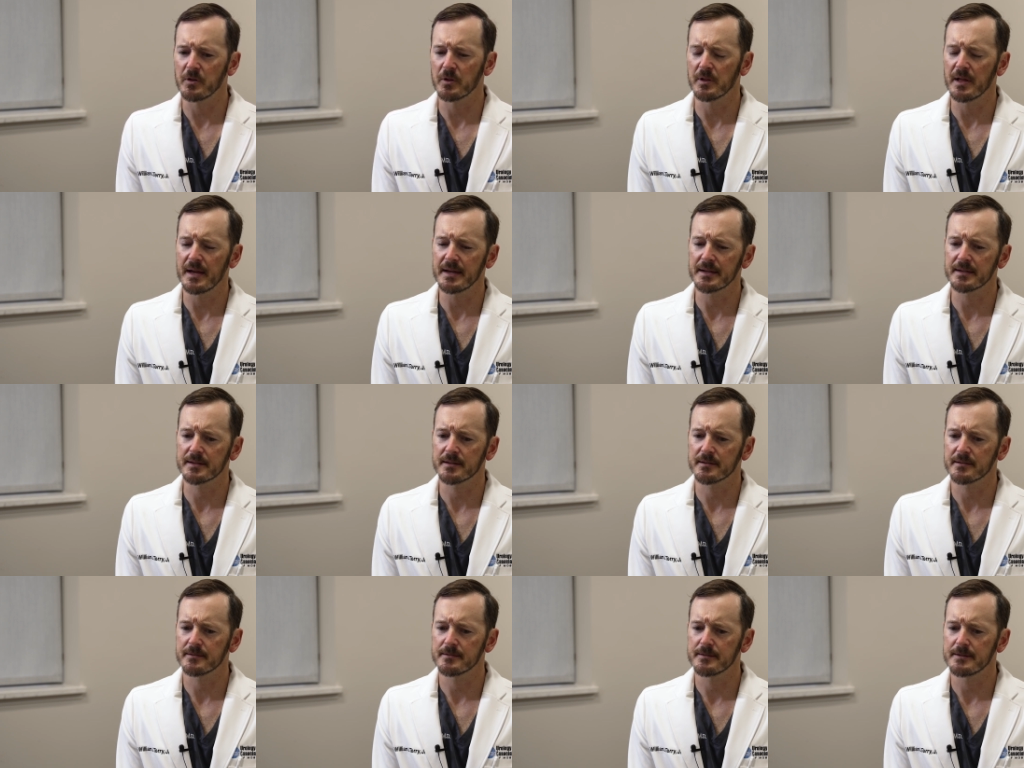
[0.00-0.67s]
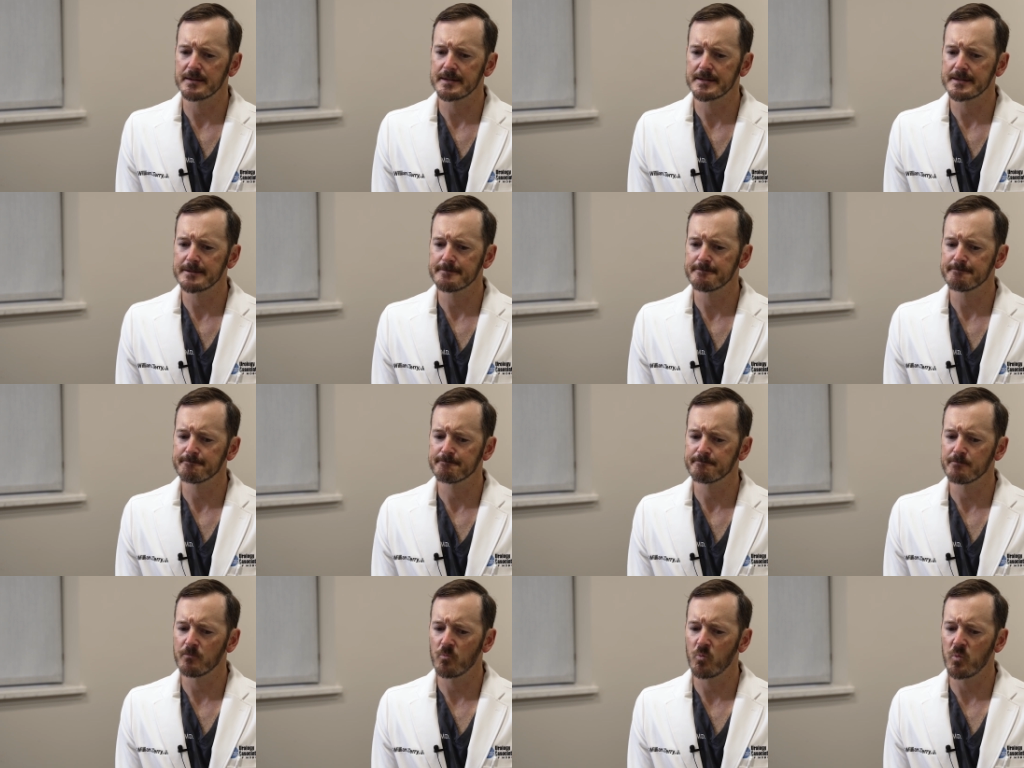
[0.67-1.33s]
like
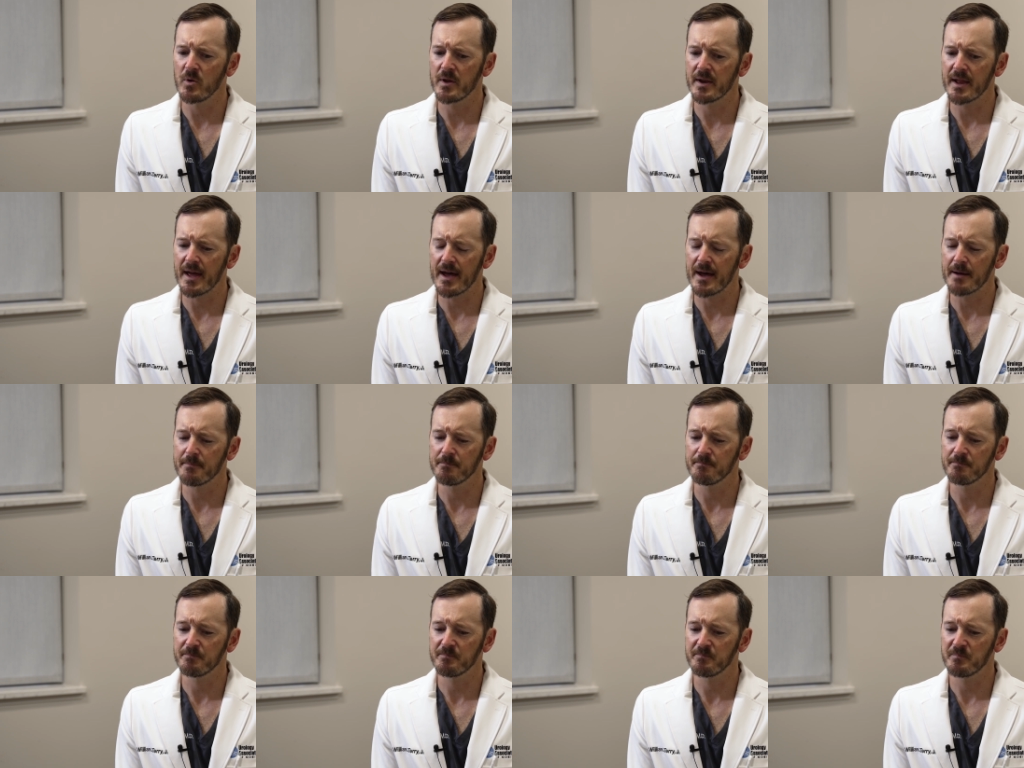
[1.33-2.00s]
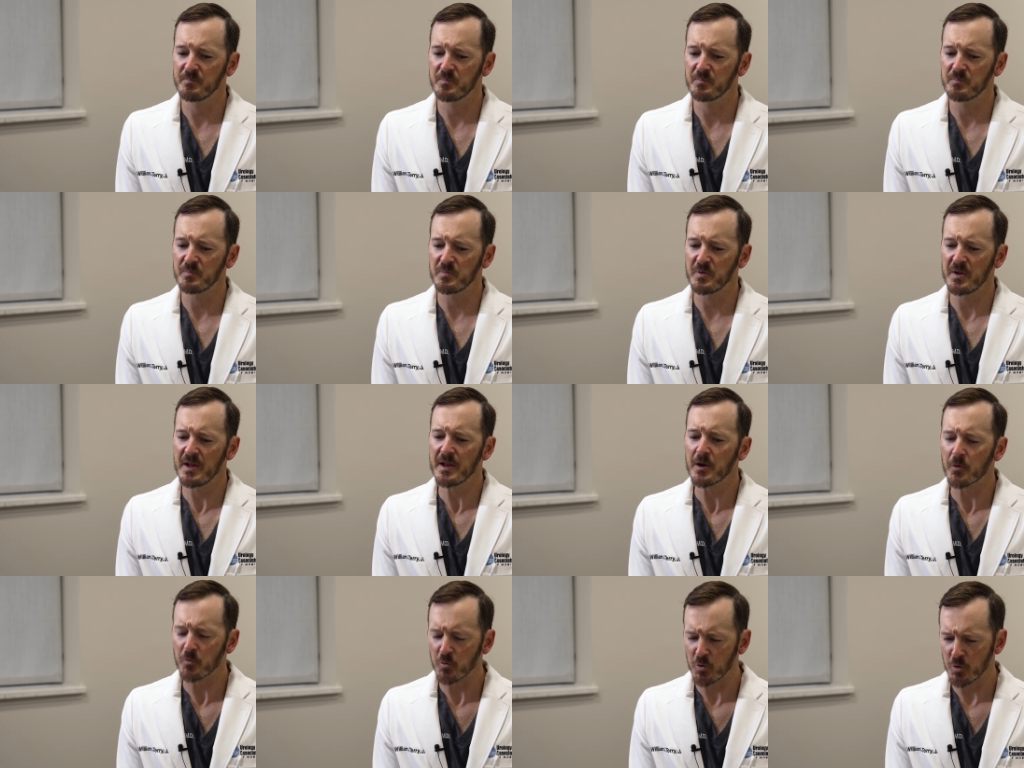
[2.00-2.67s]
when I'm
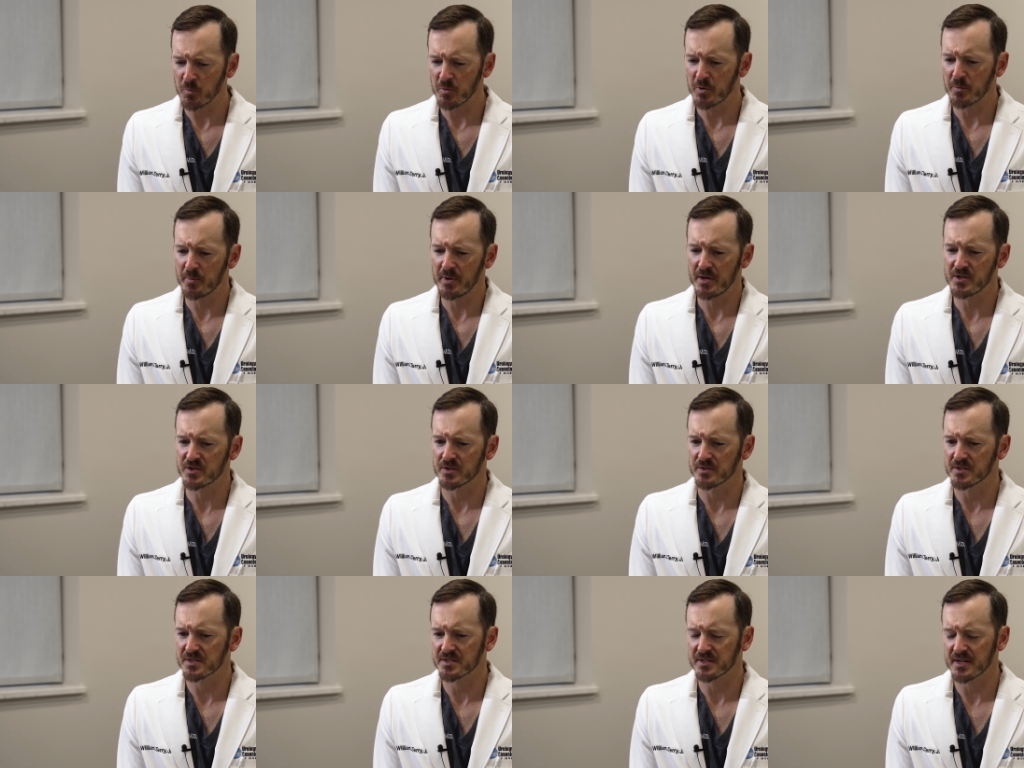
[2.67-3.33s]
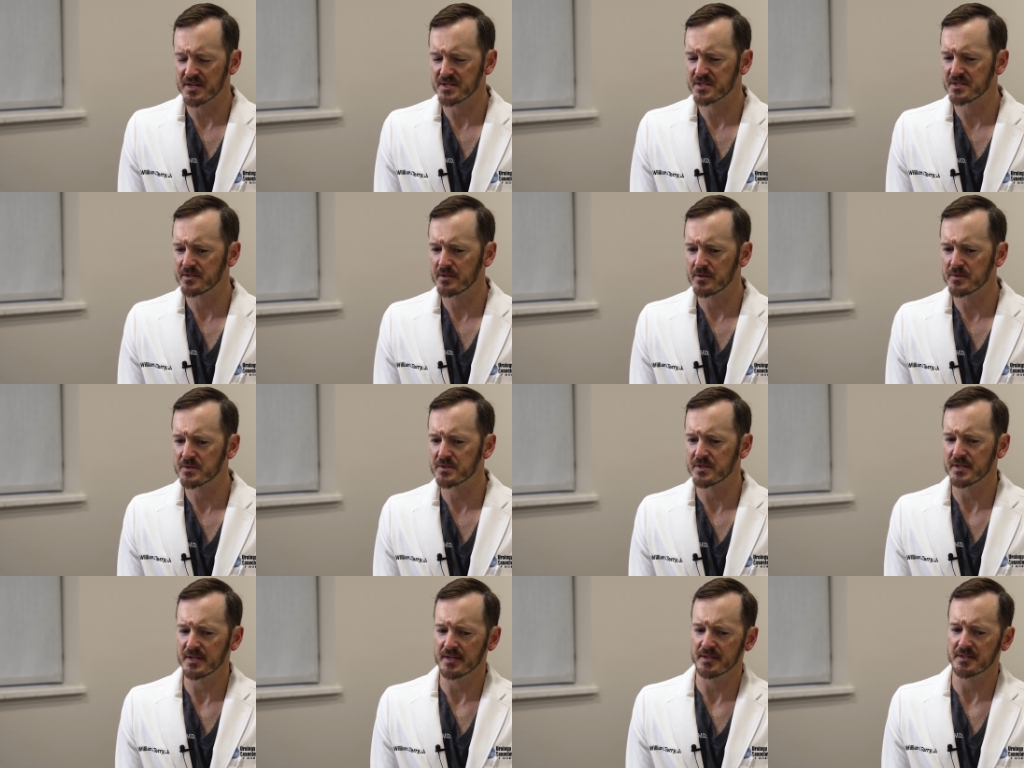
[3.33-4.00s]
in a room with a patient discussing
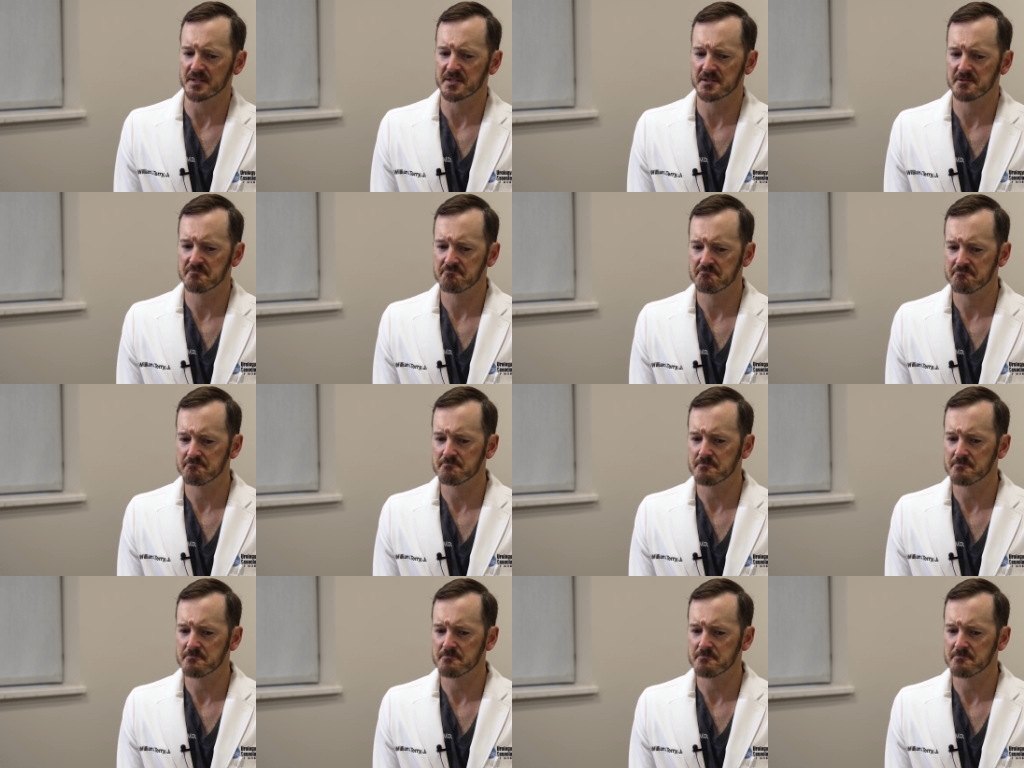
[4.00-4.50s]
those things,